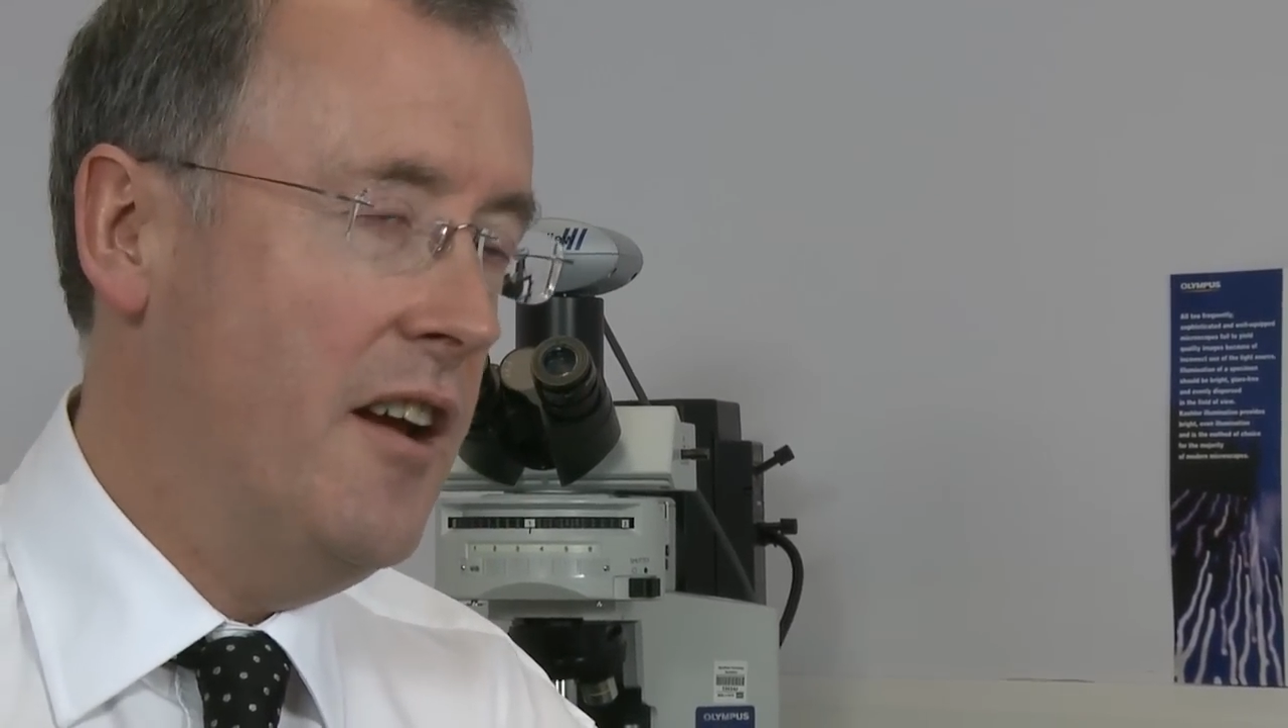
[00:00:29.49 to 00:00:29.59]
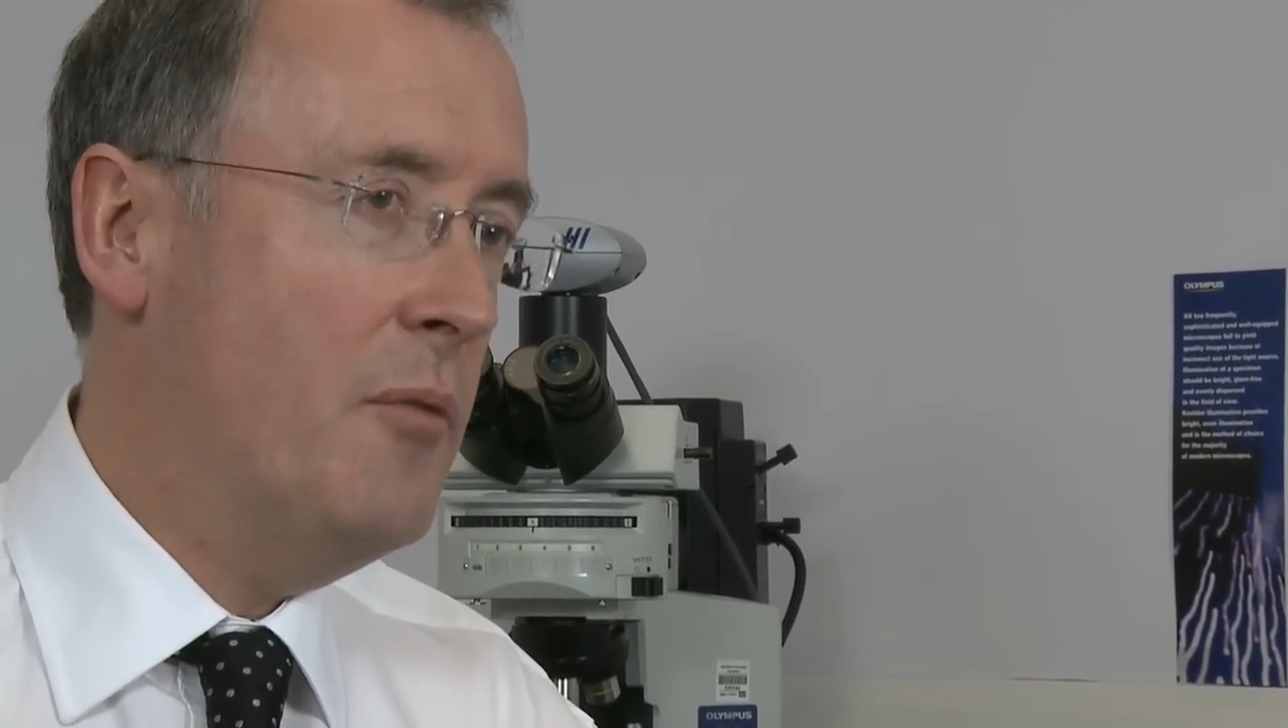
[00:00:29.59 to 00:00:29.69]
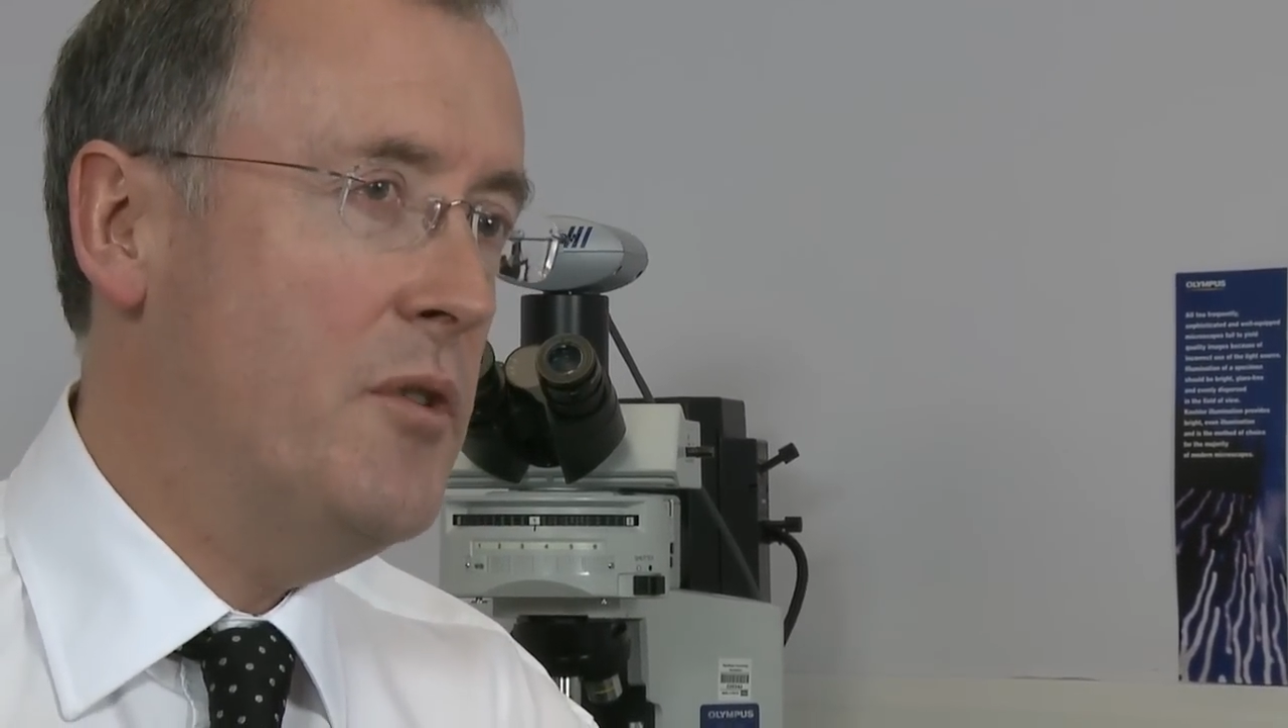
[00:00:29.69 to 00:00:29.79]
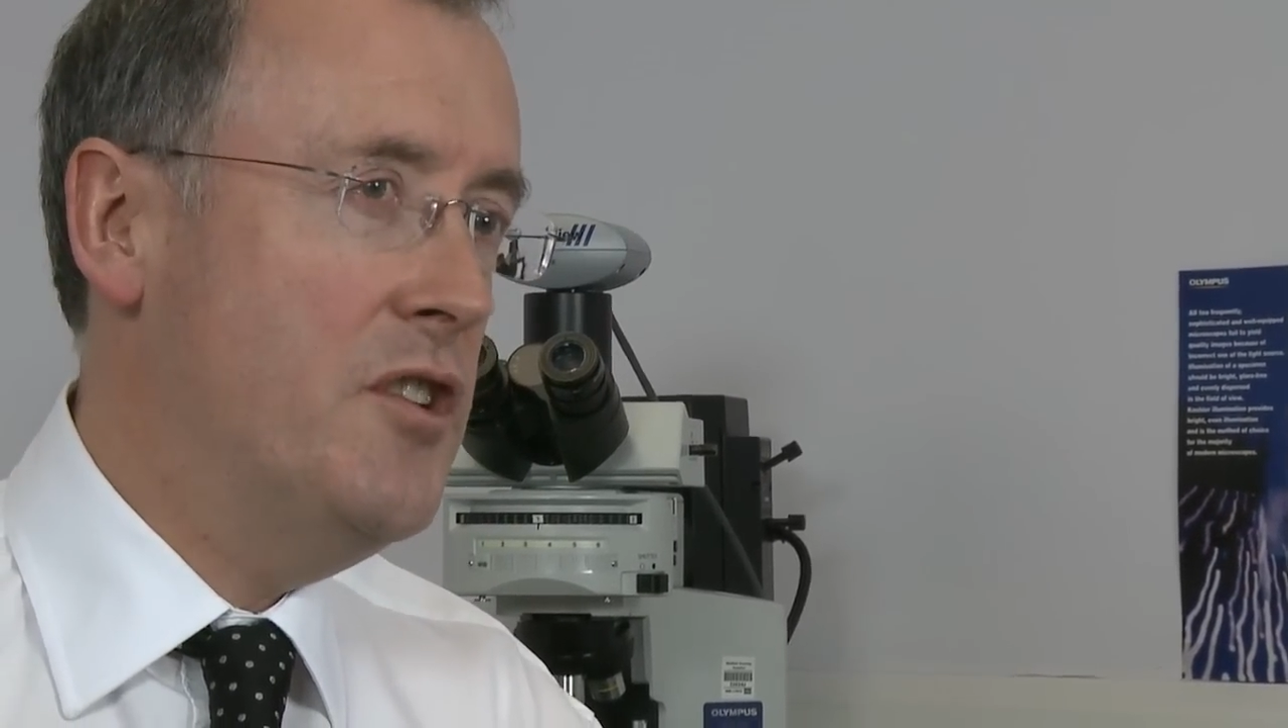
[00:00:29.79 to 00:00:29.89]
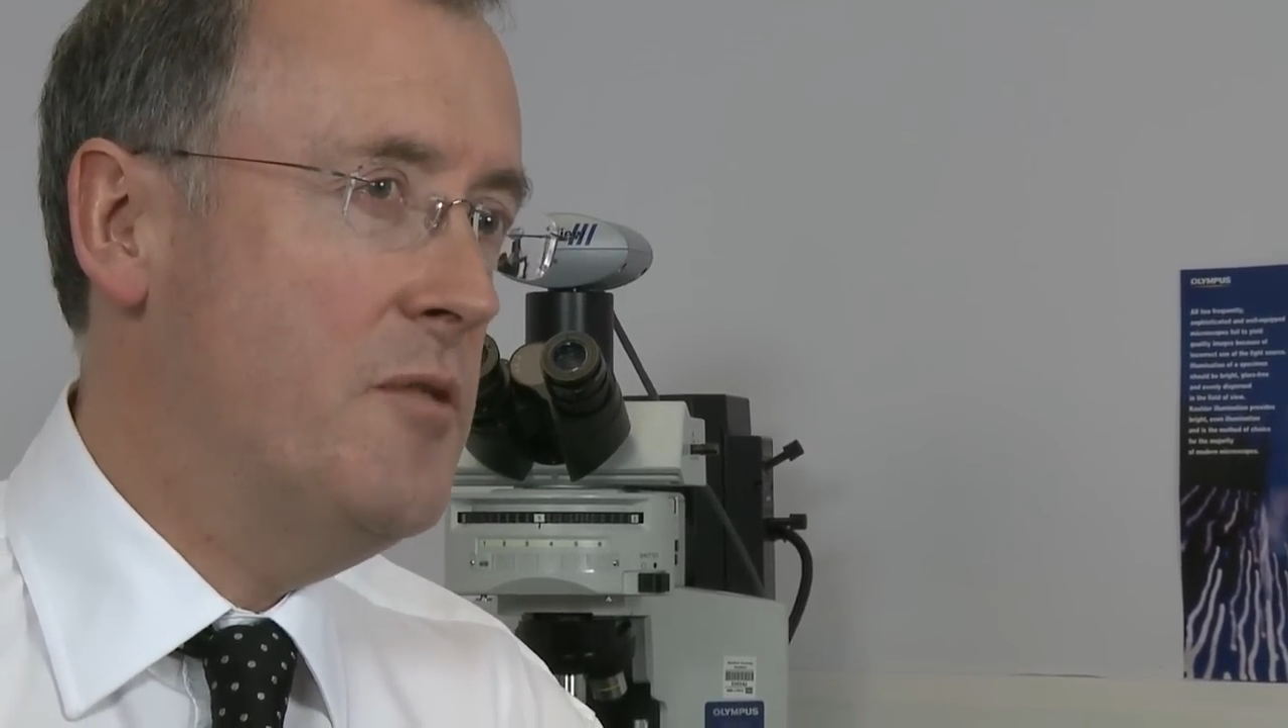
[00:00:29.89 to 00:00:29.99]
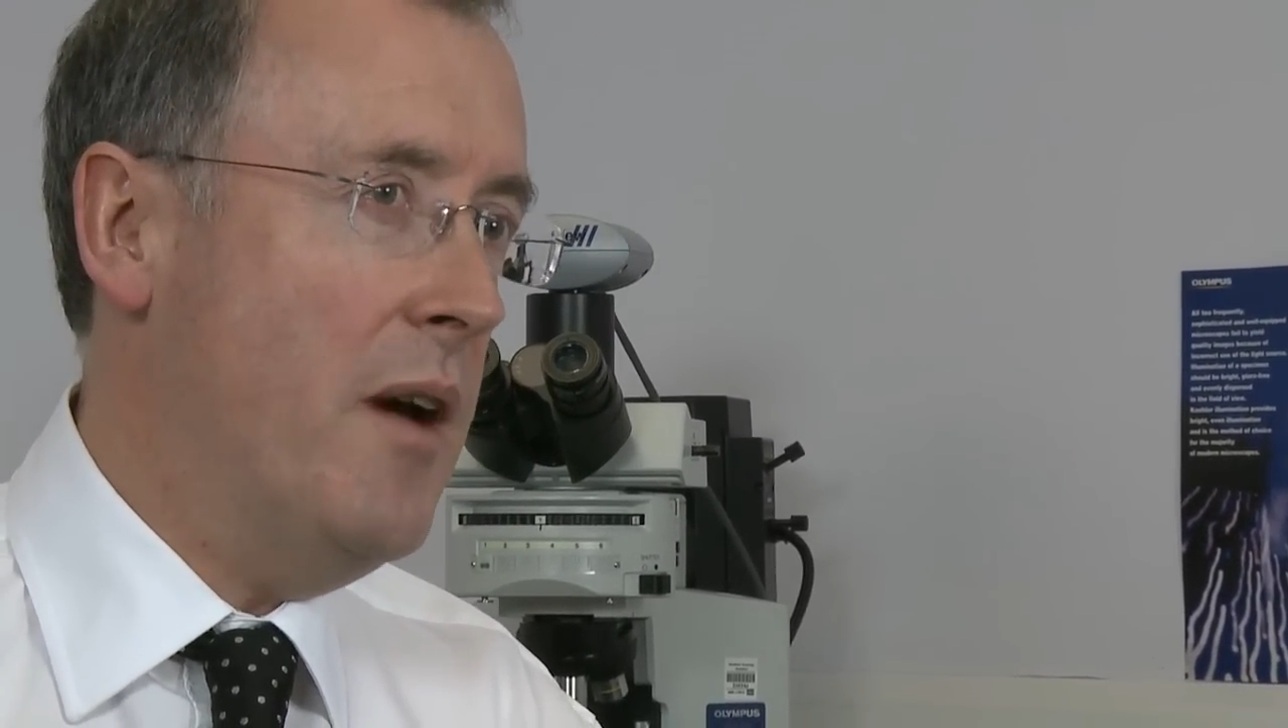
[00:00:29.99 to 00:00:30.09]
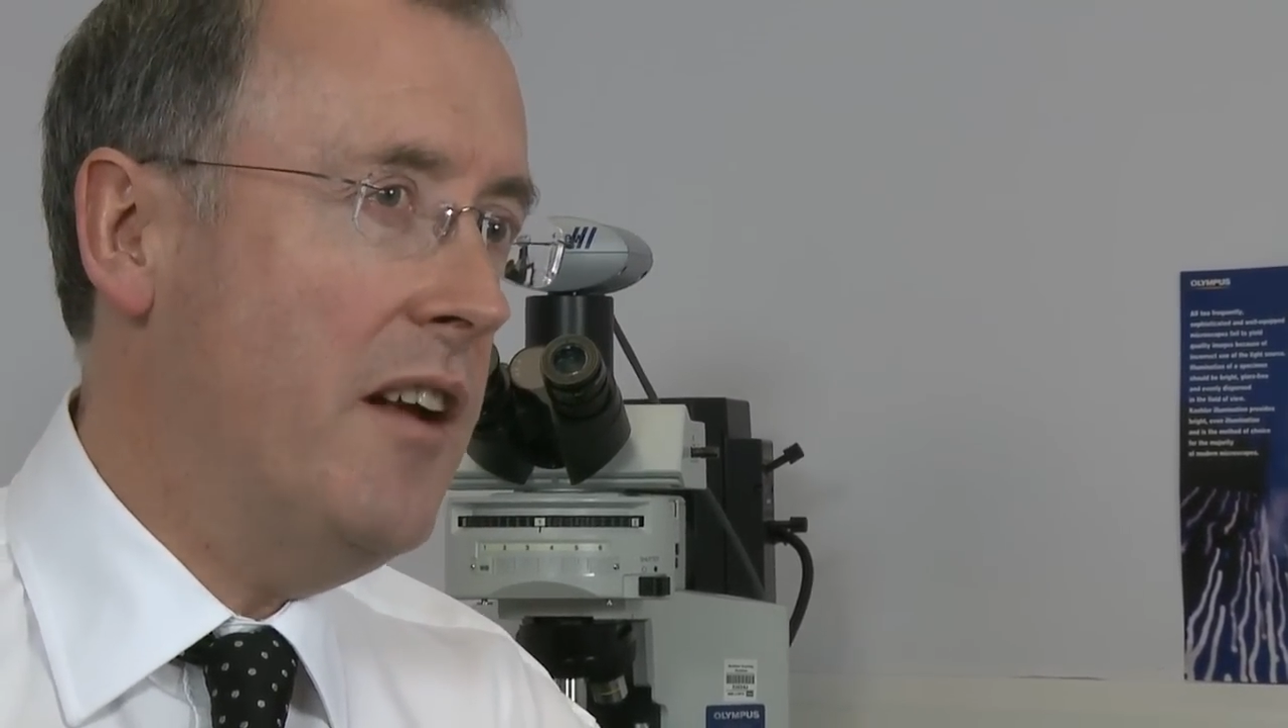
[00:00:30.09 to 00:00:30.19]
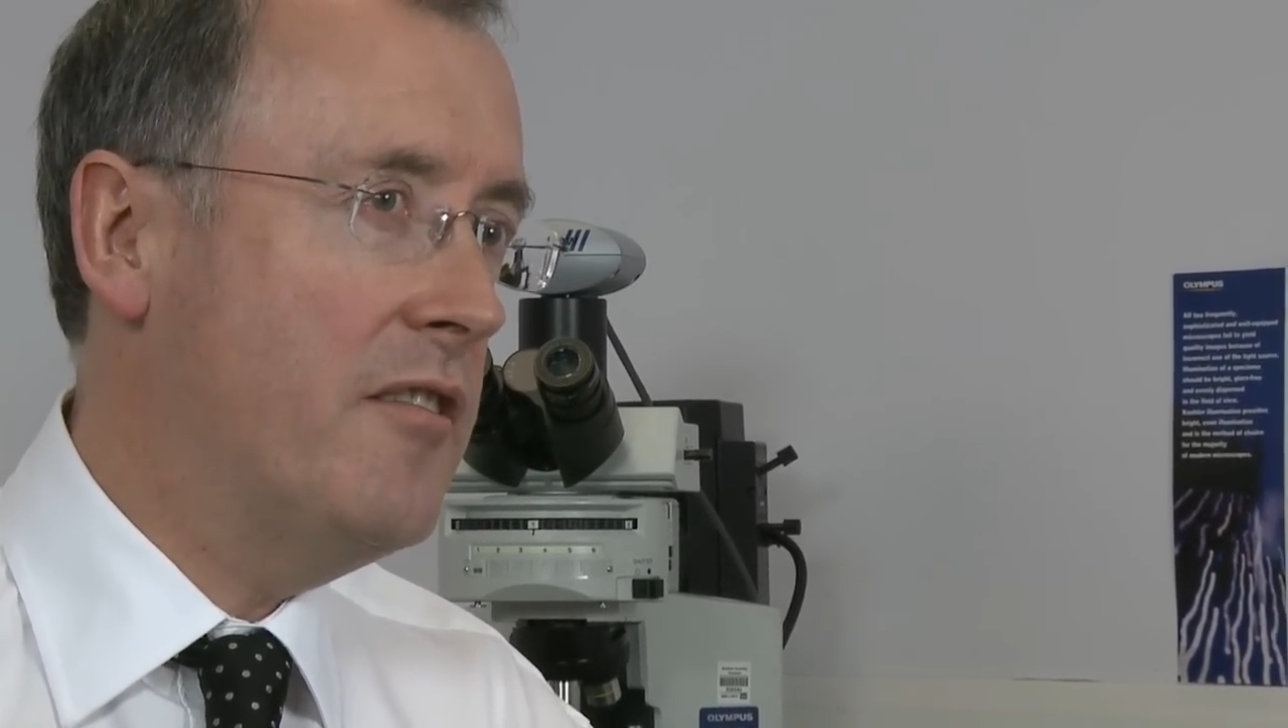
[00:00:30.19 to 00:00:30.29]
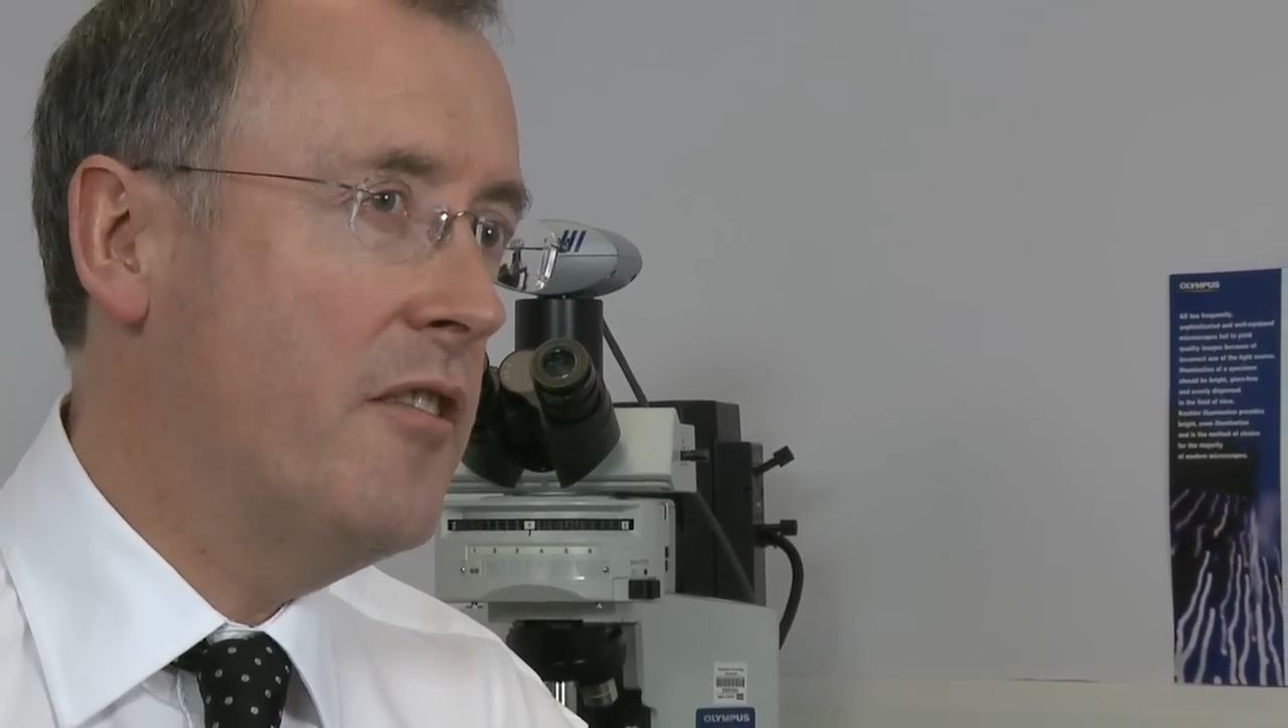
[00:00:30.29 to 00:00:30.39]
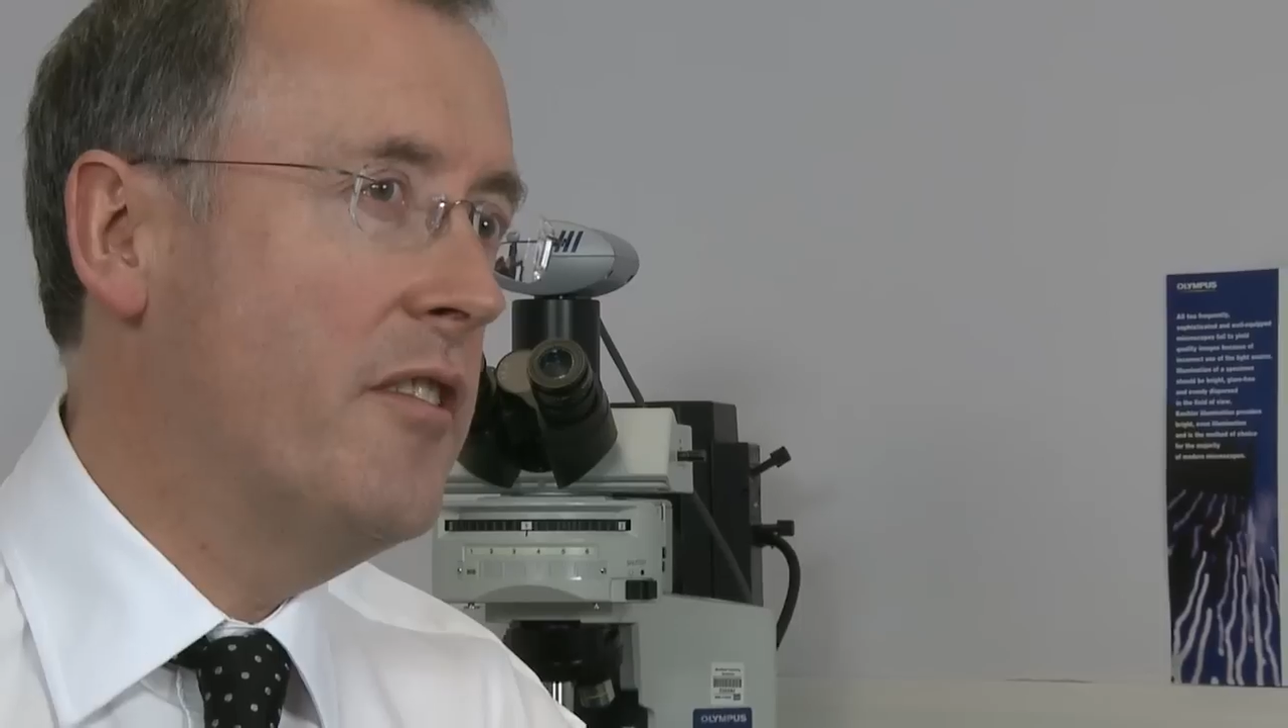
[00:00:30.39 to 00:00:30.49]
which is
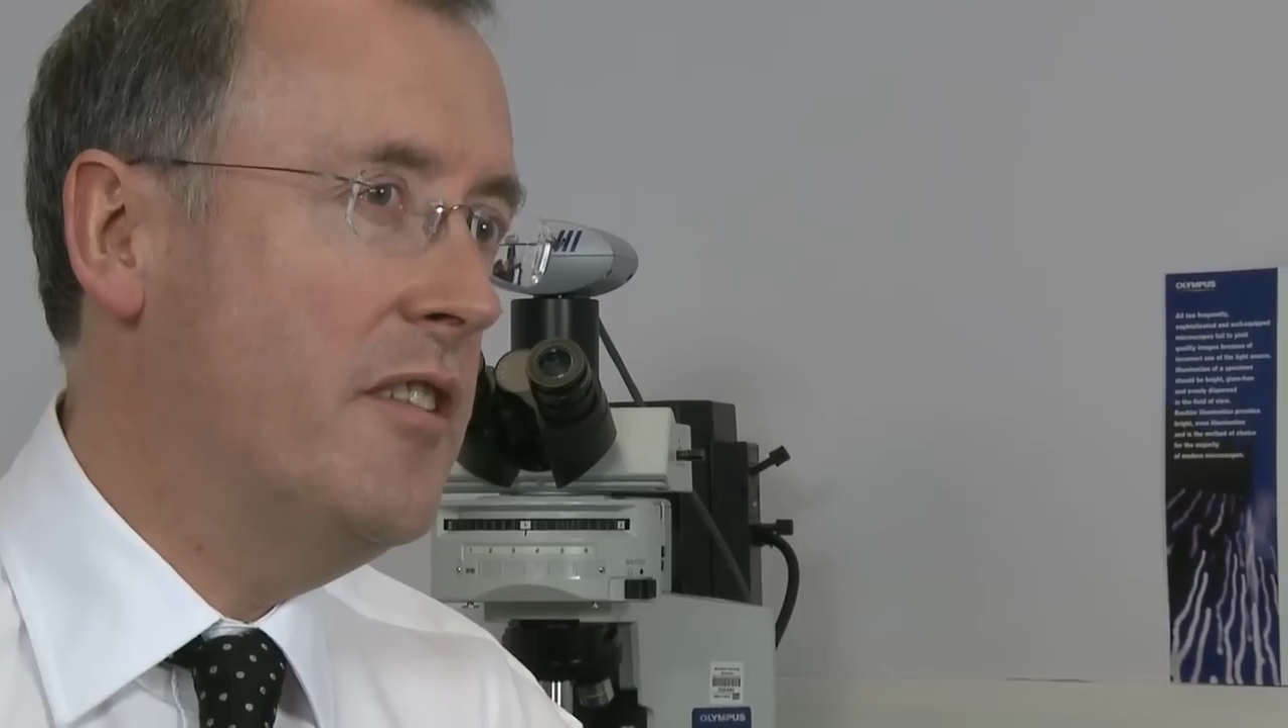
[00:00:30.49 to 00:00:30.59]
based on